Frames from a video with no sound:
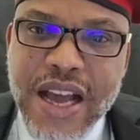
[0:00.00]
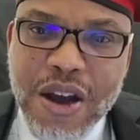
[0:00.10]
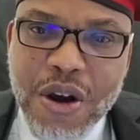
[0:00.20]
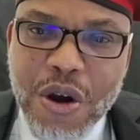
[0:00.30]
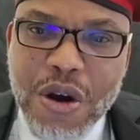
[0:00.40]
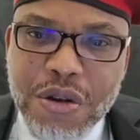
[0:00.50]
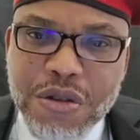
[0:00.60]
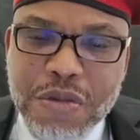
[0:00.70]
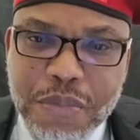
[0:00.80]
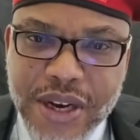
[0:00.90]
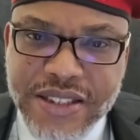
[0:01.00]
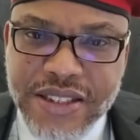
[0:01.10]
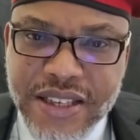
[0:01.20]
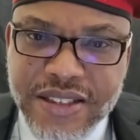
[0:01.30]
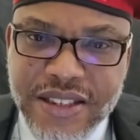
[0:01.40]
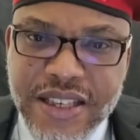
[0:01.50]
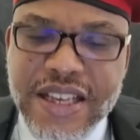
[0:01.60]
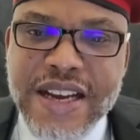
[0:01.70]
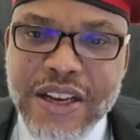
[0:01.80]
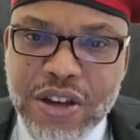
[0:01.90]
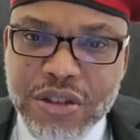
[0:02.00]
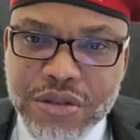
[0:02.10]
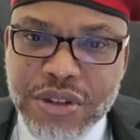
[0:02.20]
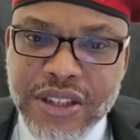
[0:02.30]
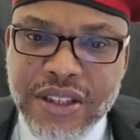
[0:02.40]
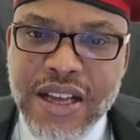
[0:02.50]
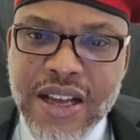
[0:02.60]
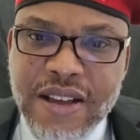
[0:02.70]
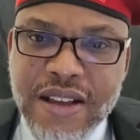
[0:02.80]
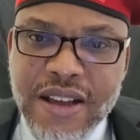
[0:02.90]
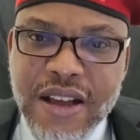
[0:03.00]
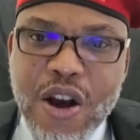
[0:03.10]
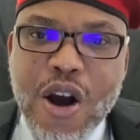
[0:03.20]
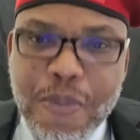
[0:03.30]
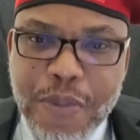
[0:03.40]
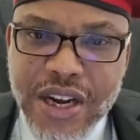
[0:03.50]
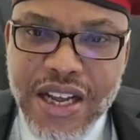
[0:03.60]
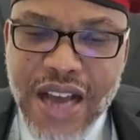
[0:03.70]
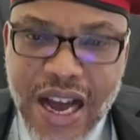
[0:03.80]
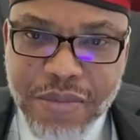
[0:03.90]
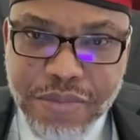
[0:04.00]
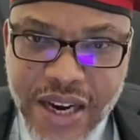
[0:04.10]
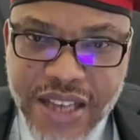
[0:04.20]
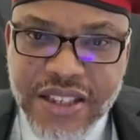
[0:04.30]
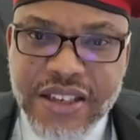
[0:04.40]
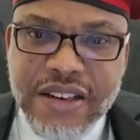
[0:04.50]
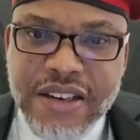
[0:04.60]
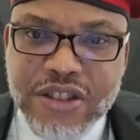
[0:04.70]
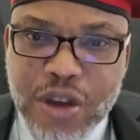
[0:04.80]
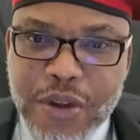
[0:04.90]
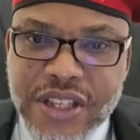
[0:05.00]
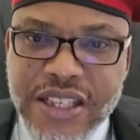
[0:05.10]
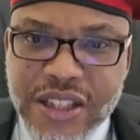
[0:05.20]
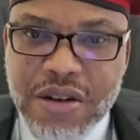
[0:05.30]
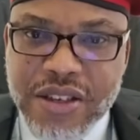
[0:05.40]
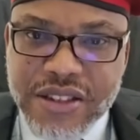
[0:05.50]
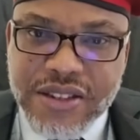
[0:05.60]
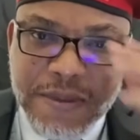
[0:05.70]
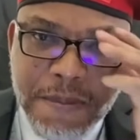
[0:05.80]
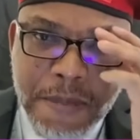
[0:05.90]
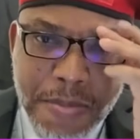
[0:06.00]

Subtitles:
A whole presidency in a country openly and brazenly supporting terrorists.